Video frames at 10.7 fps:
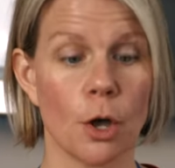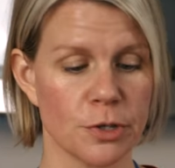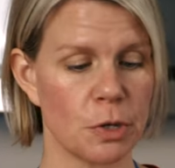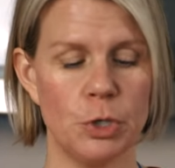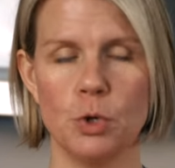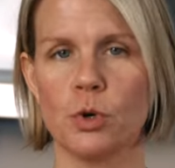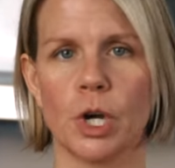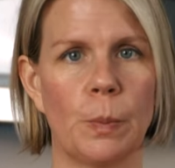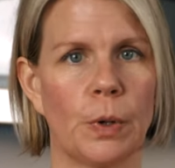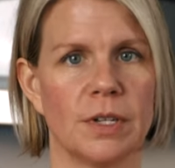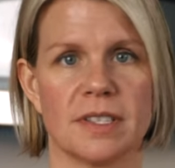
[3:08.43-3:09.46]
Also, you
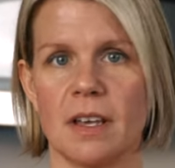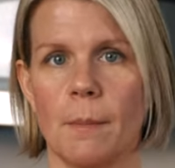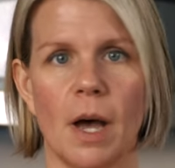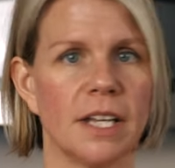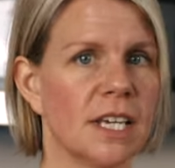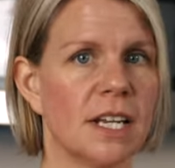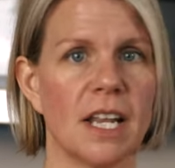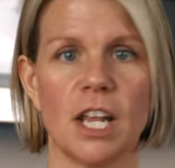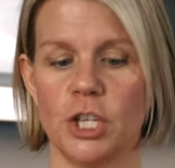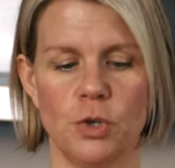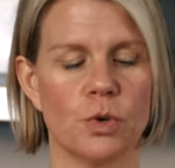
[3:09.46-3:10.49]
could put some onion in
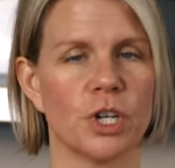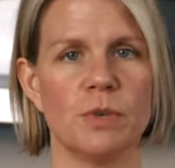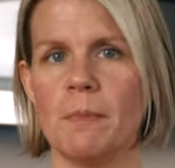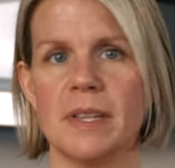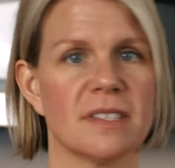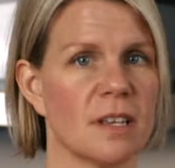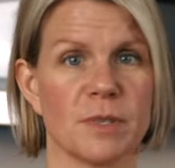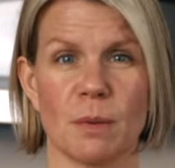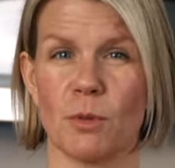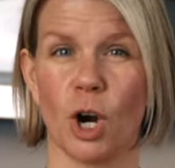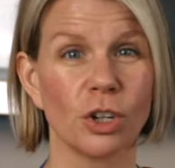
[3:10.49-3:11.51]
it. You could mince up
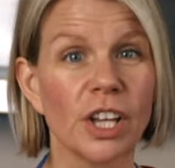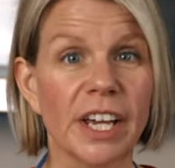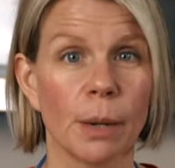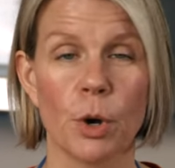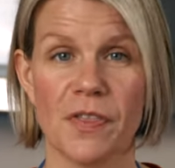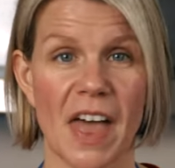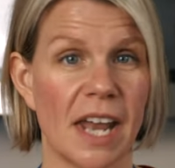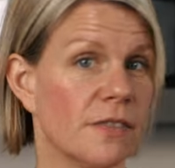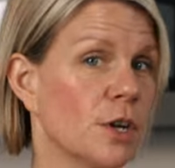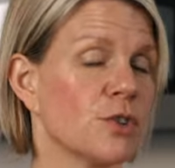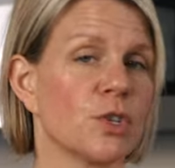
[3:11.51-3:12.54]
some garlic and put that in there.